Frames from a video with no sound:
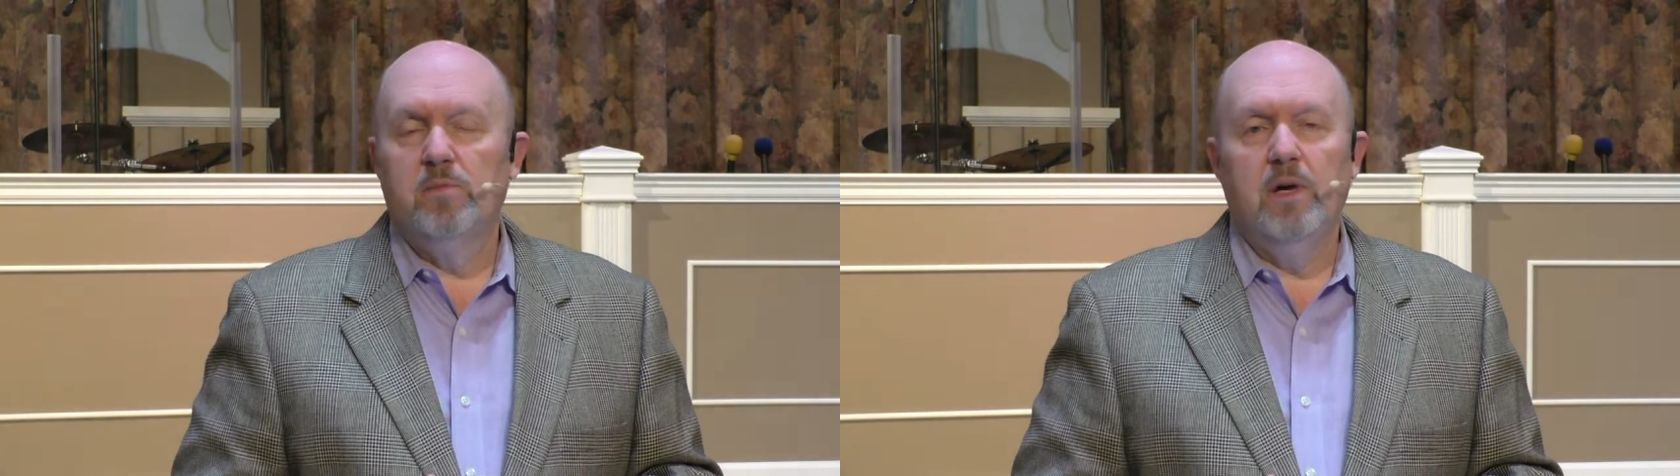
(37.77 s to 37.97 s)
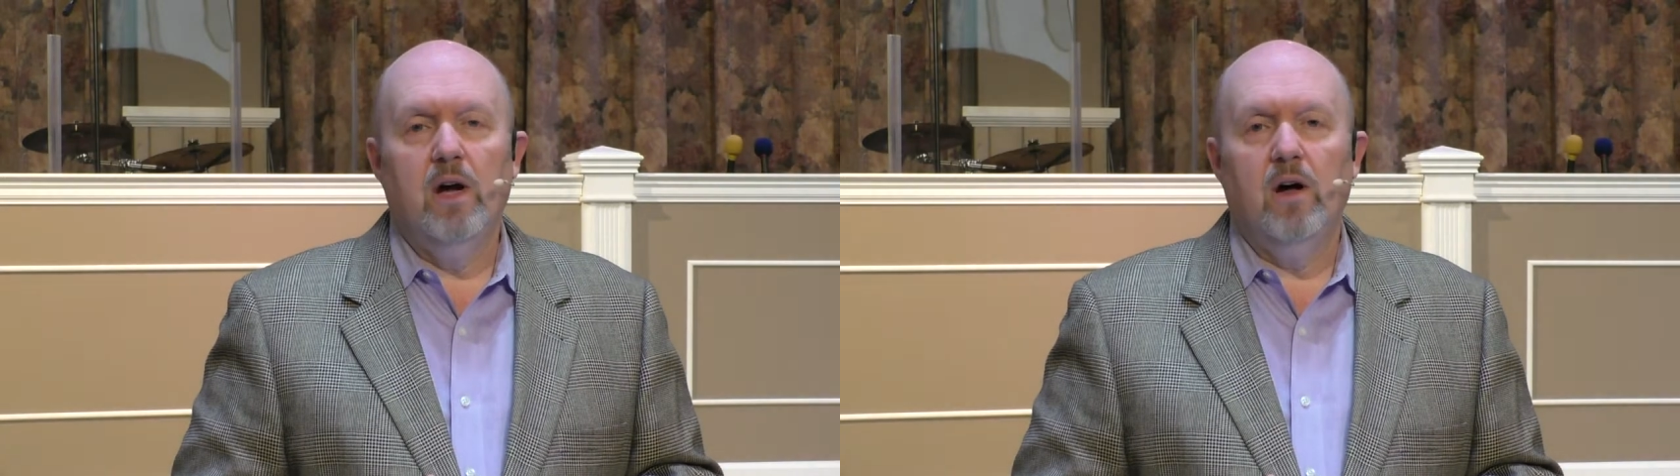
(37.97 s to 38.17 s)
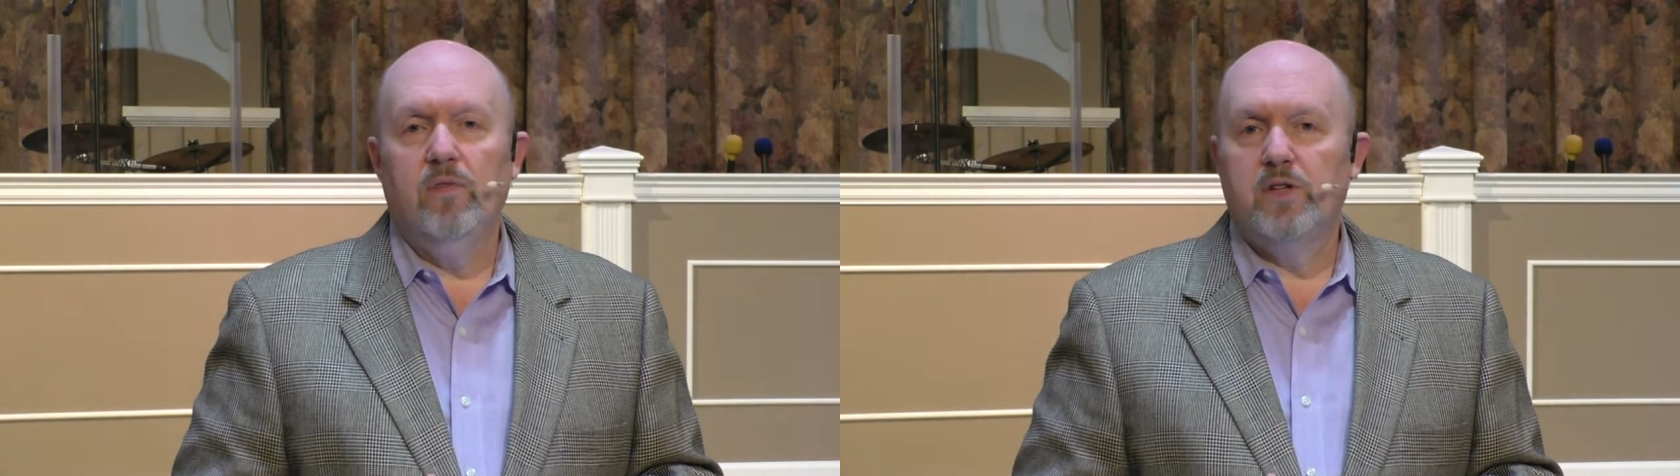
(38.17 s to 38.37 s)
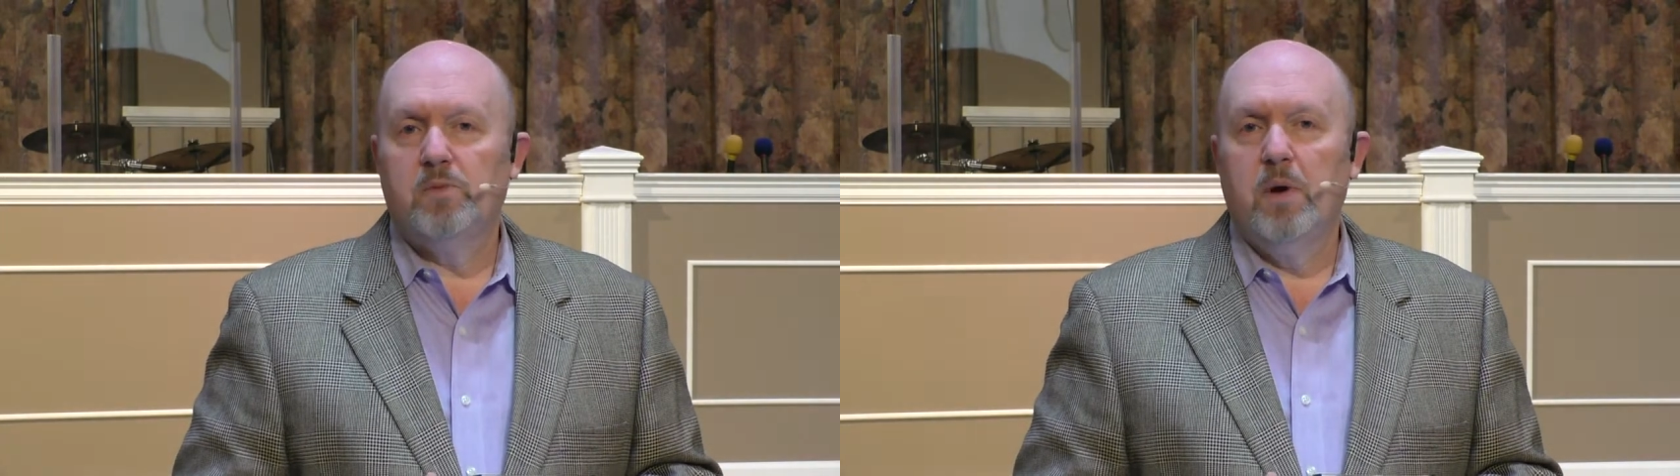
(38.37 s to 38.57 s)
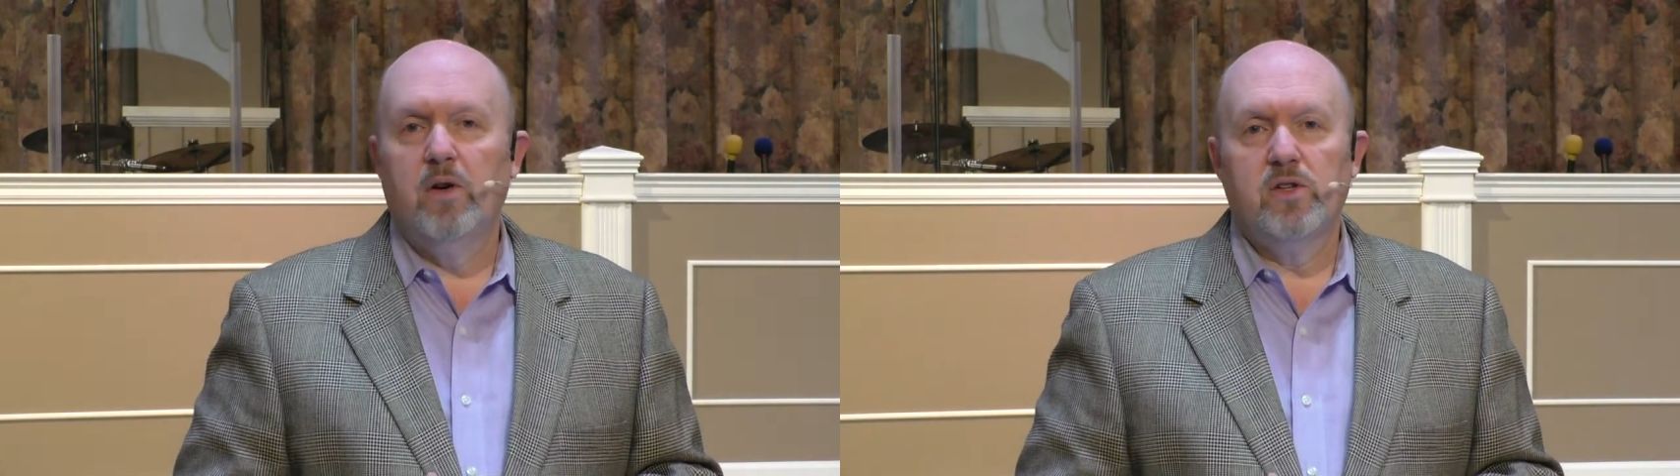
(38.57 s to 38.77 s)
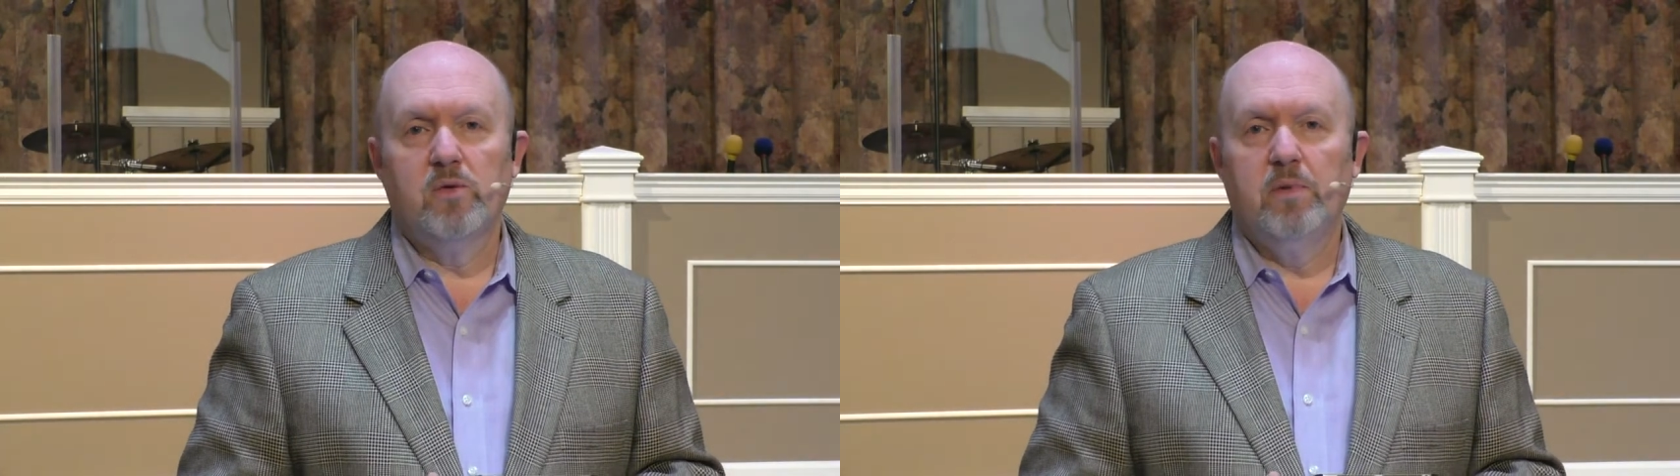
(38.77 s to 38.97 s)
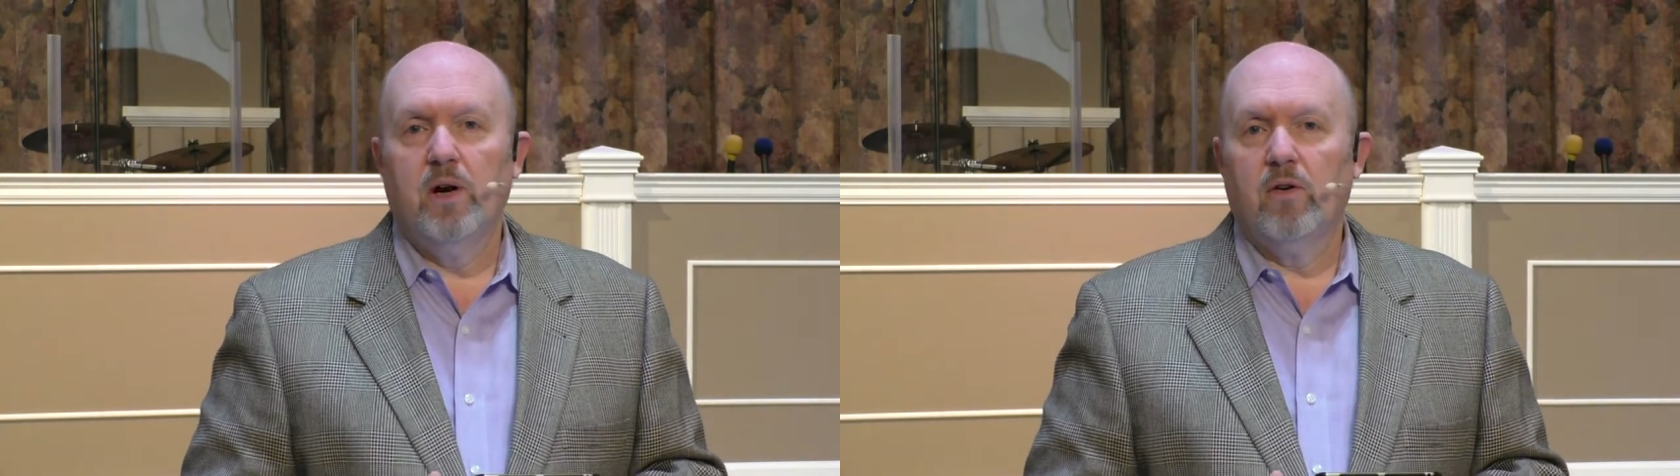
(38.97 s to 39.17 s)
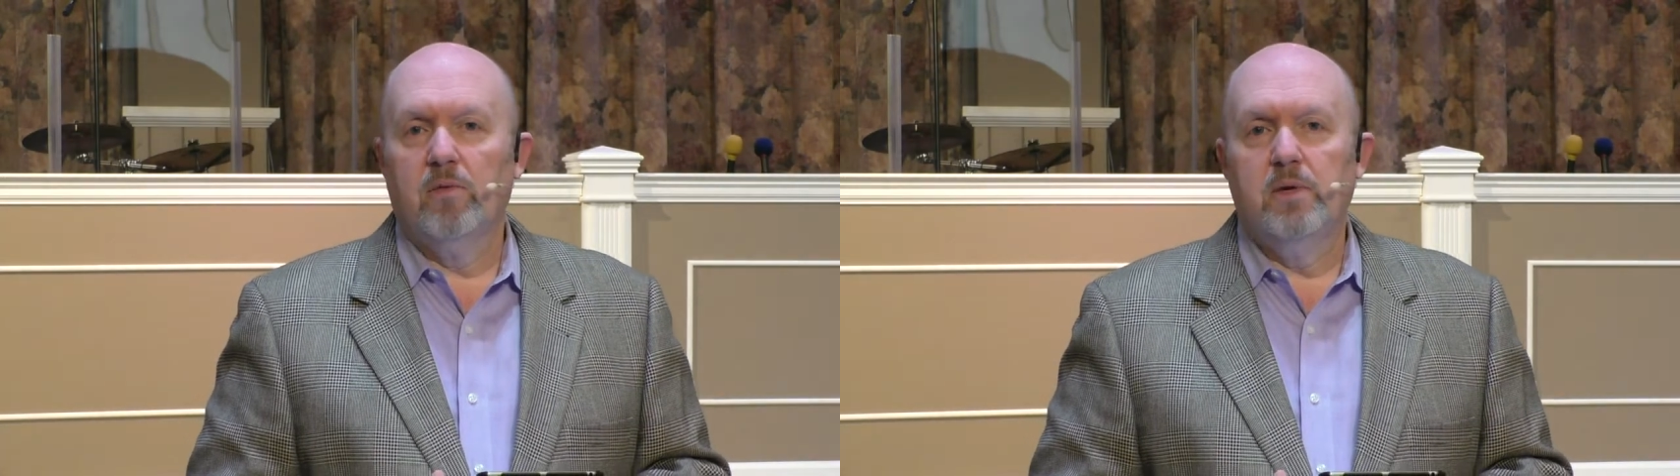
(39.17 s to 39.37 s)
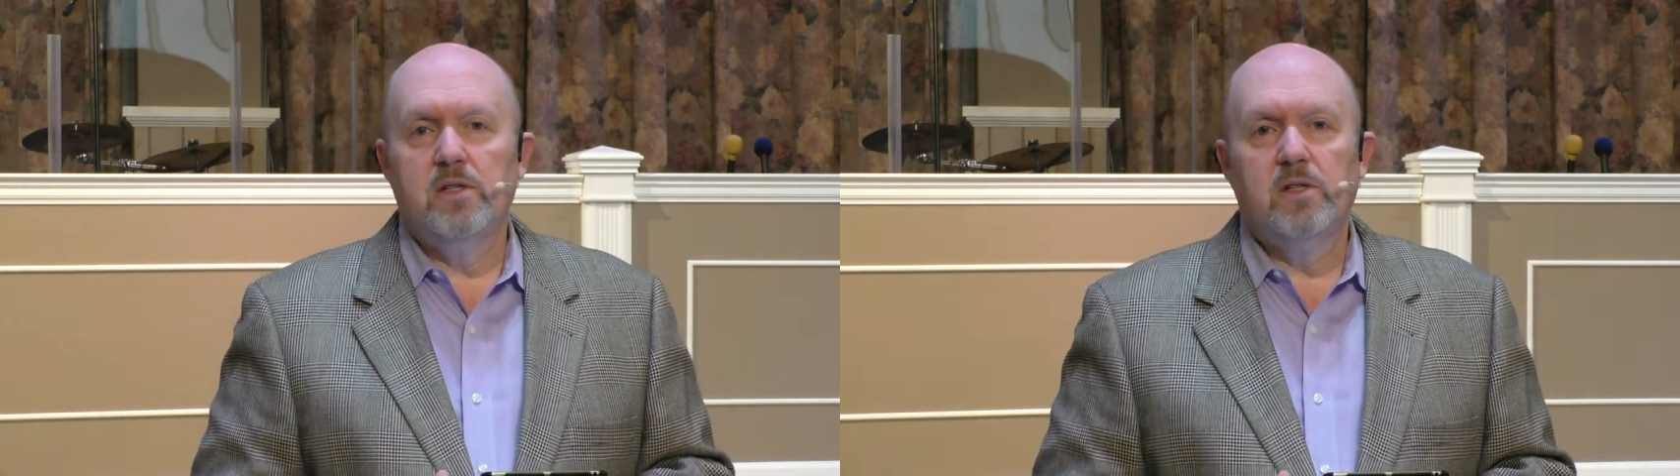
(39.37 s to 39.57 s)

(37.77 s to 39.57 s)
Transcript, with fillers: to be on this spiritual pilgrimage